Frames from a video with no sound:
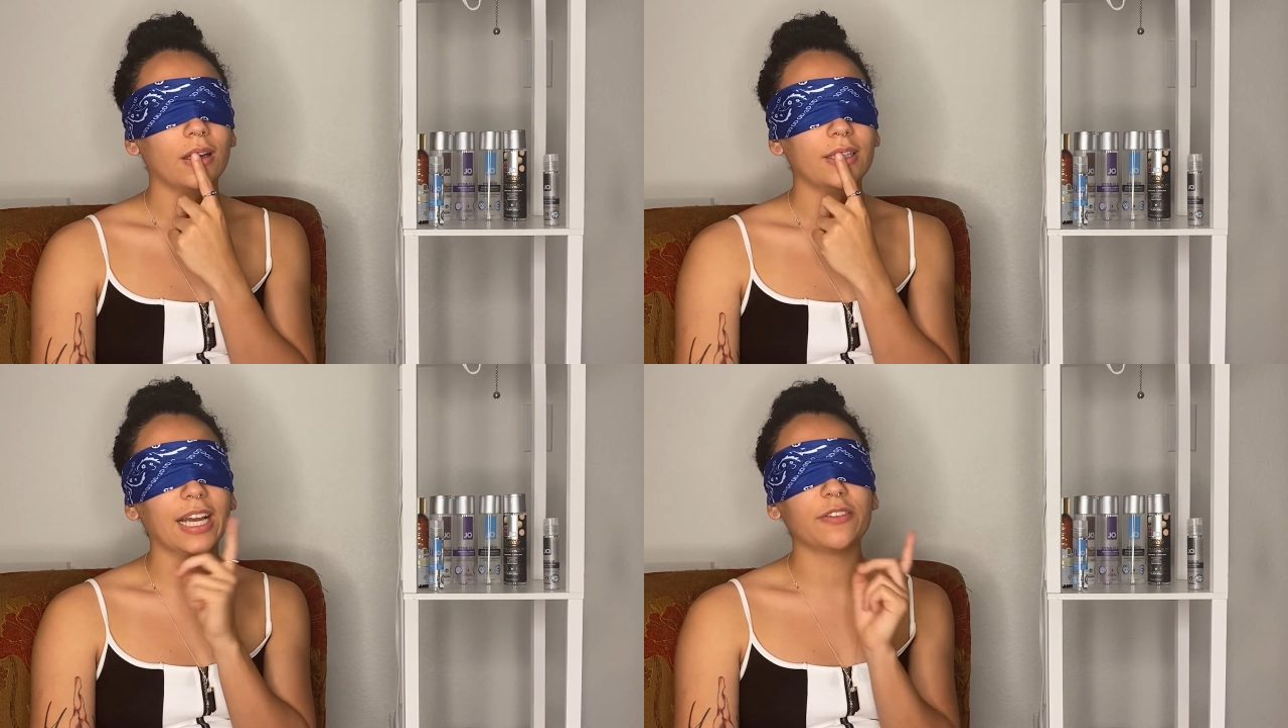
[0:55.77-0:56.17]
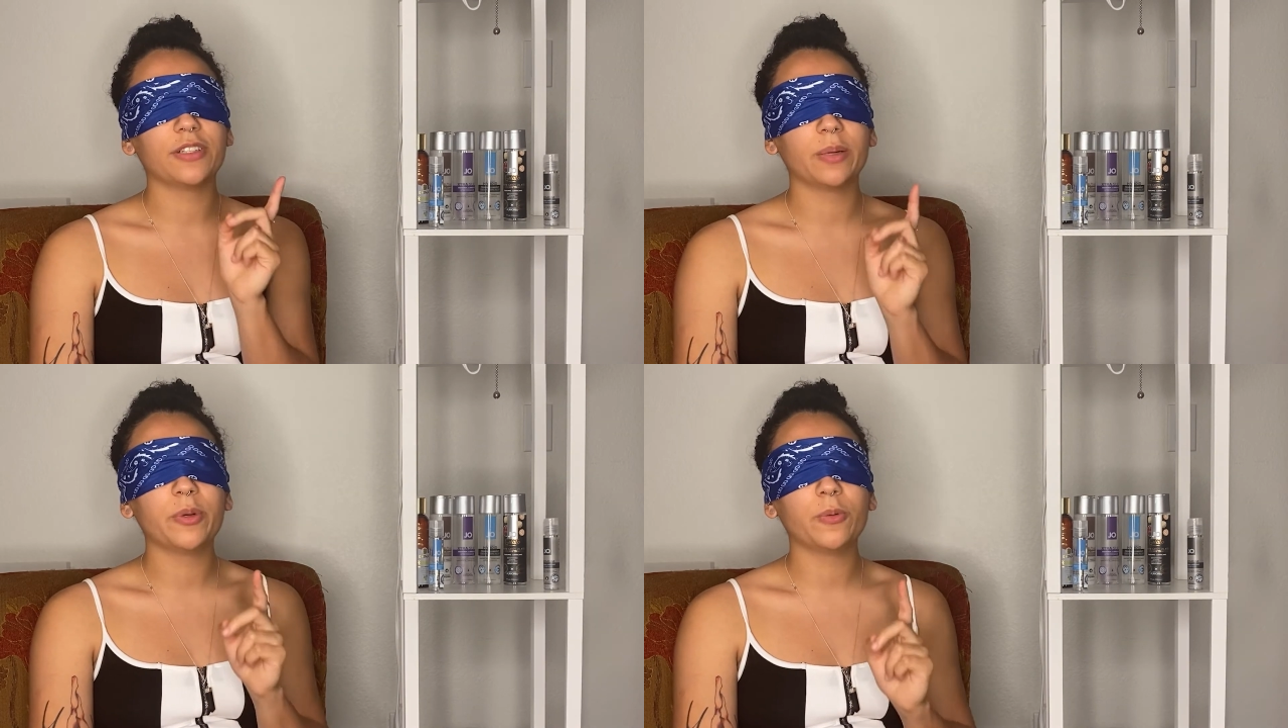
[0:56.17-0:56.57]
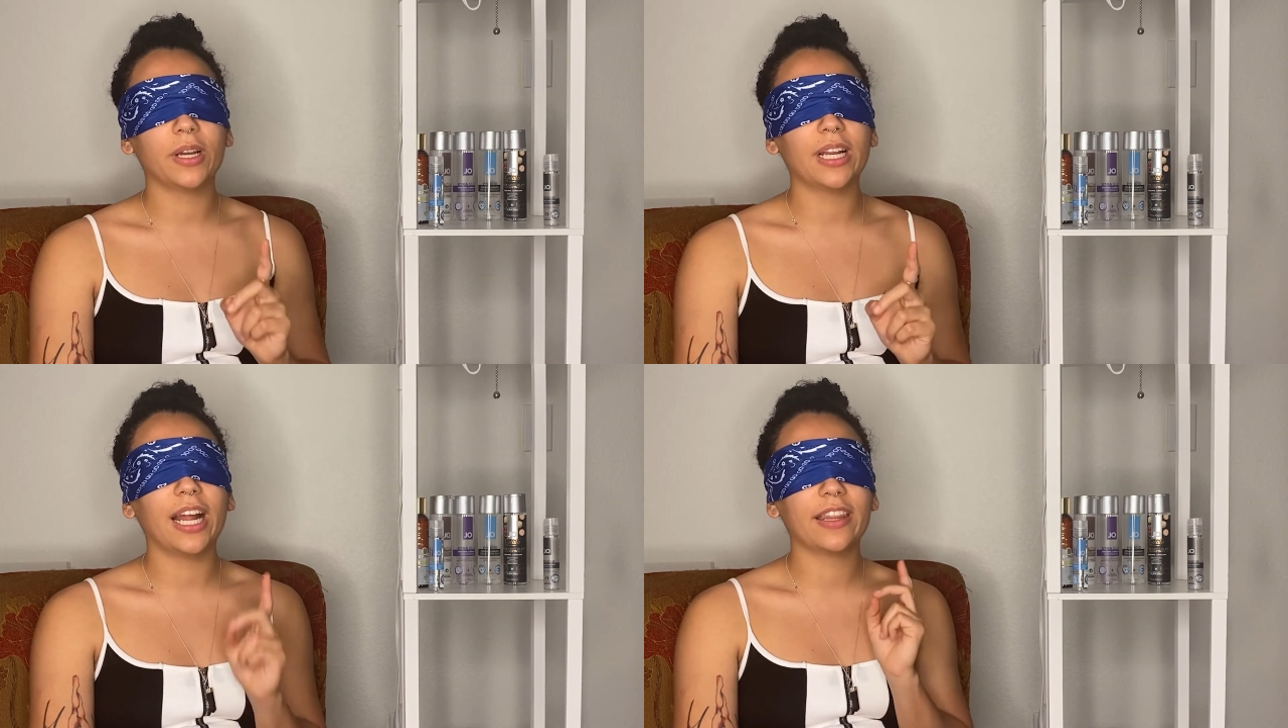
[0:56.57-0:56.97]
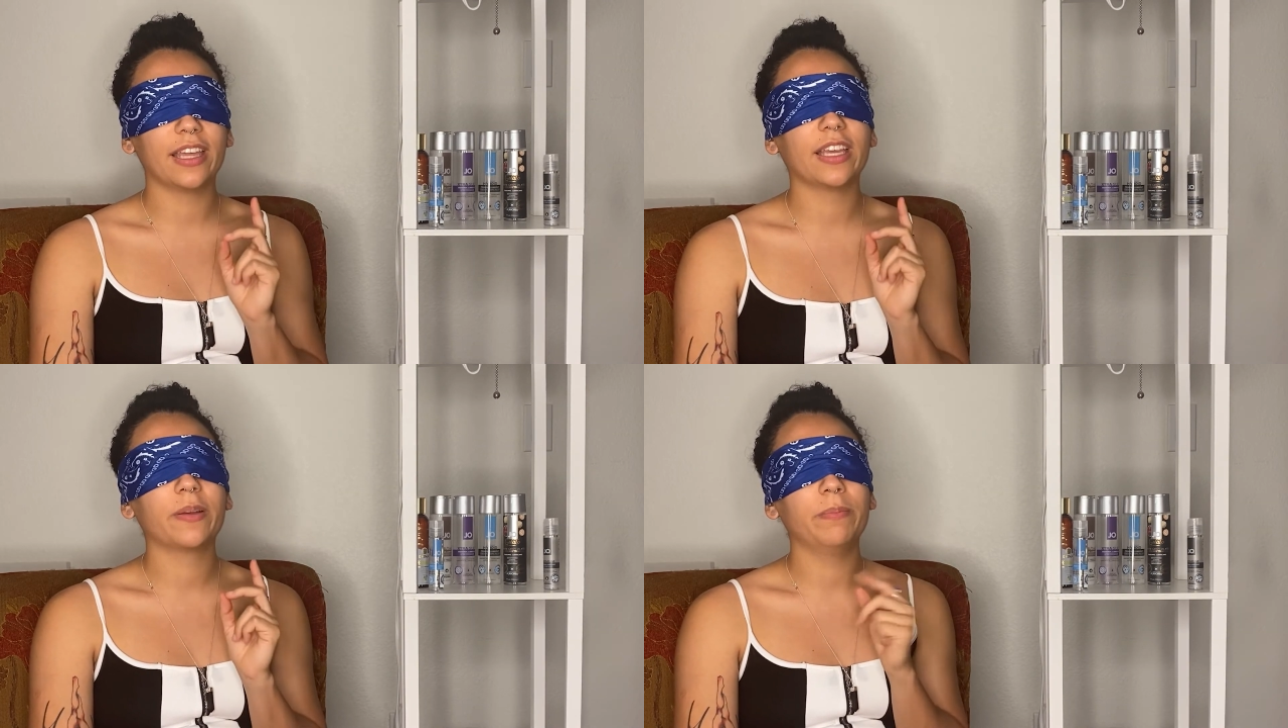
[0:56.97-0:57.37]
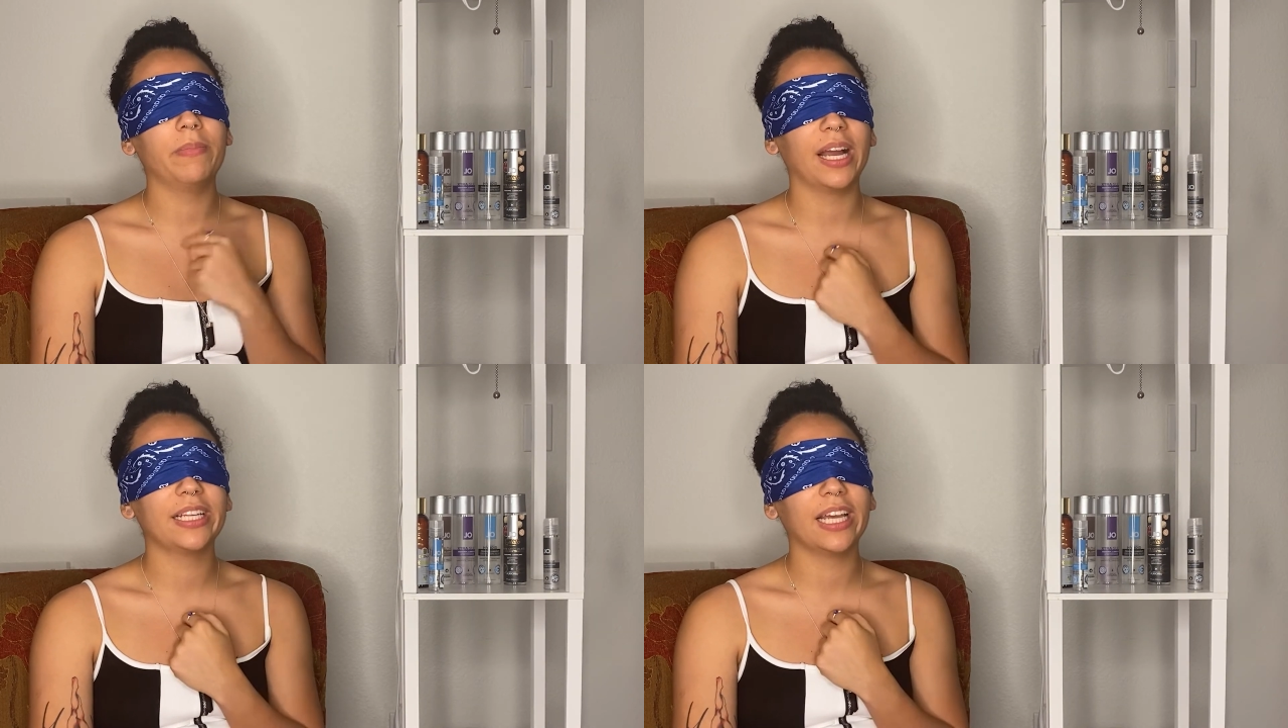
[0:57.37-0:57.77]
Yeah, for number one, I think
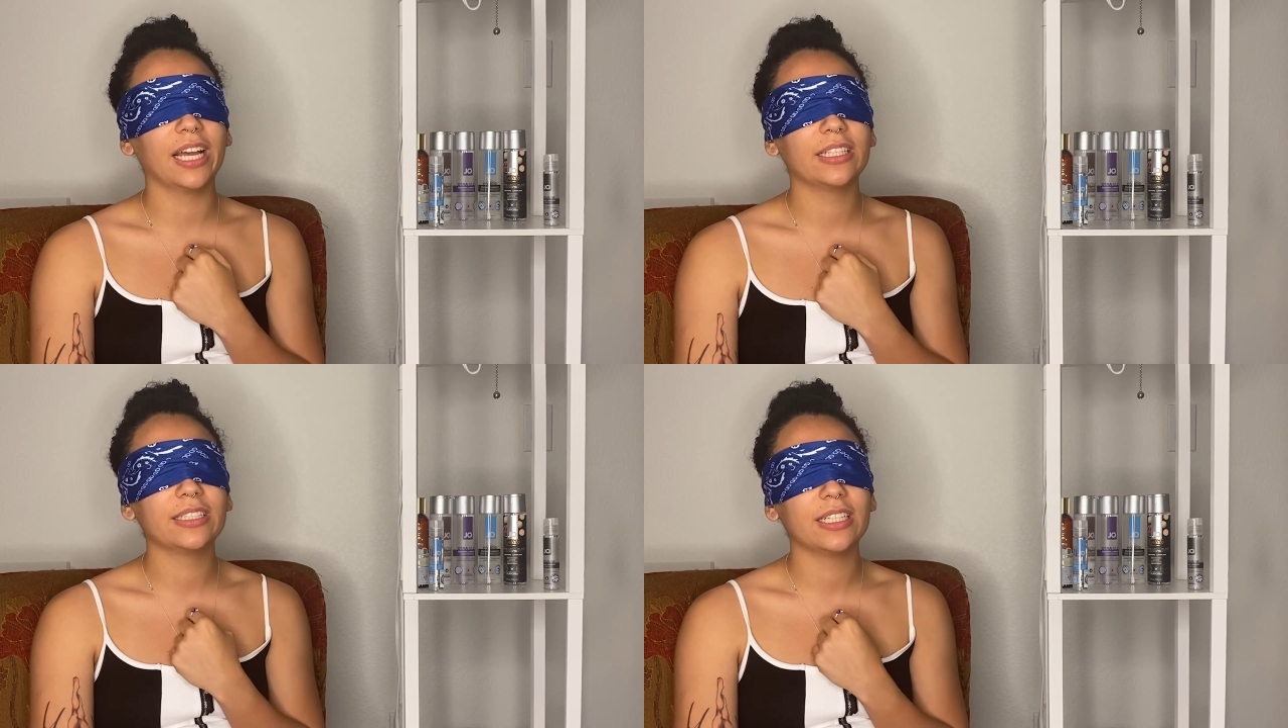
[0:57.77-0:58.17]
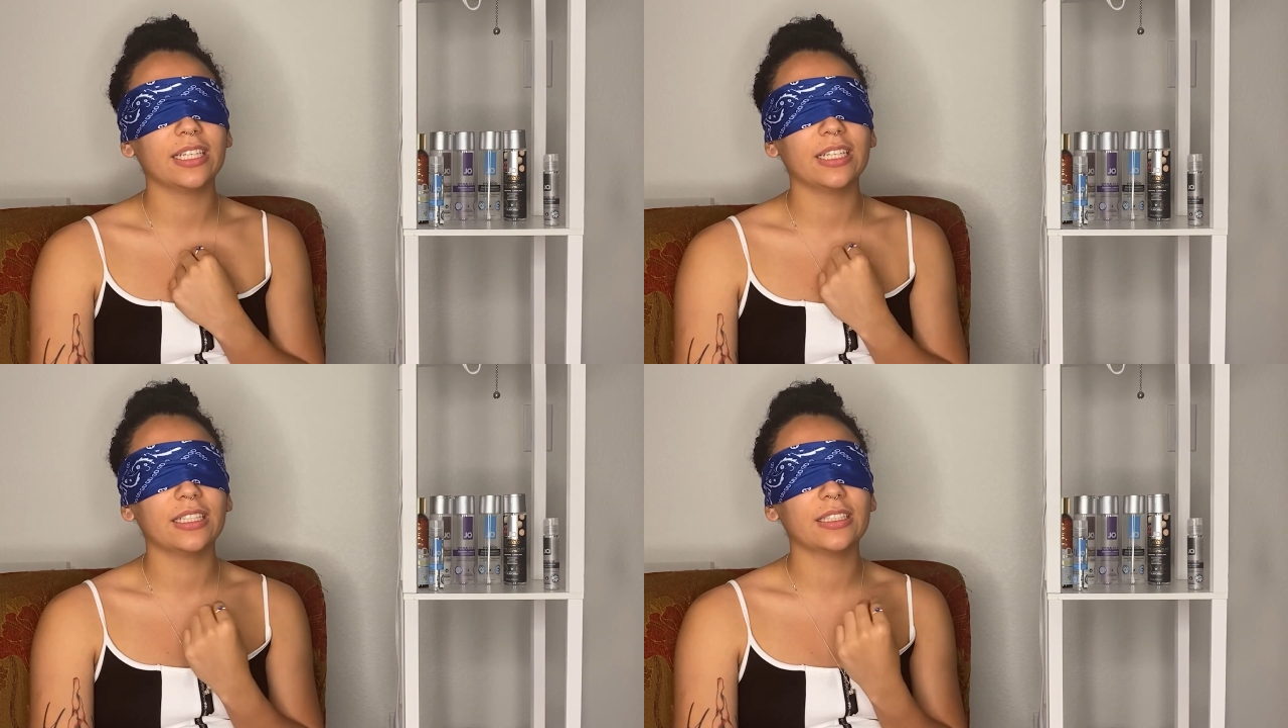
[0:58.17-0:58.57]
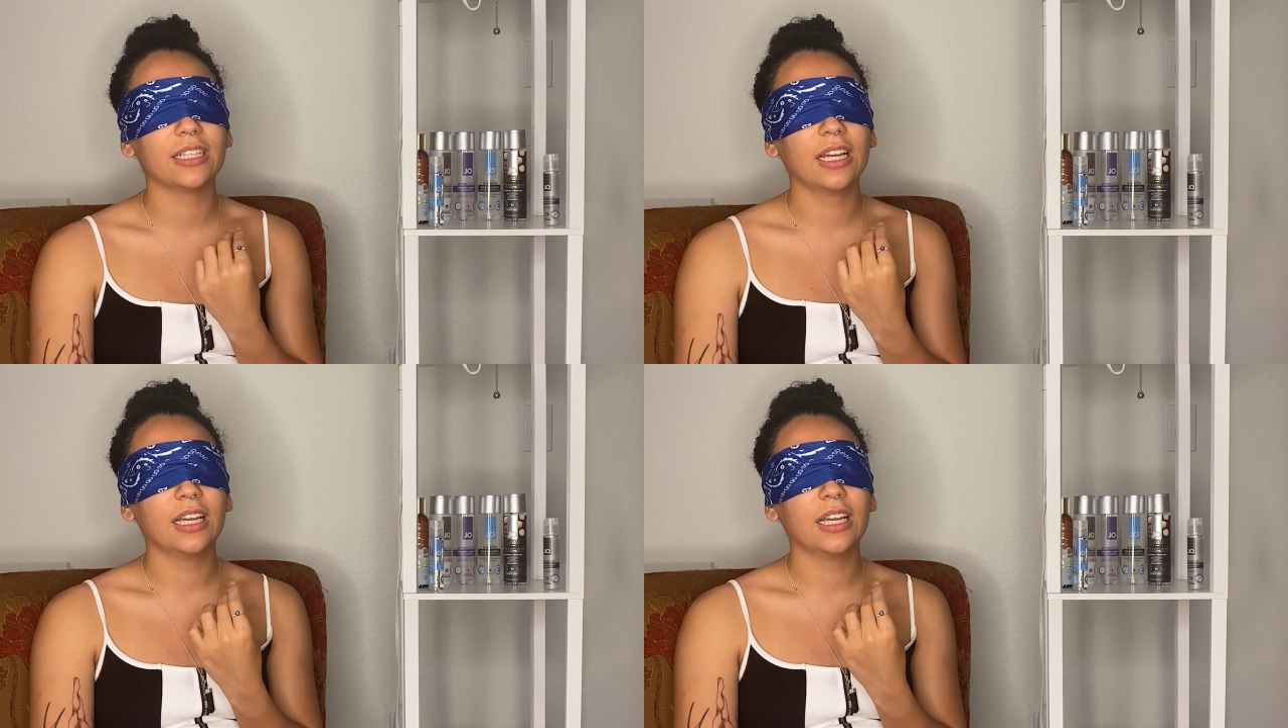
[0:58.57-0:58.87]
my guess is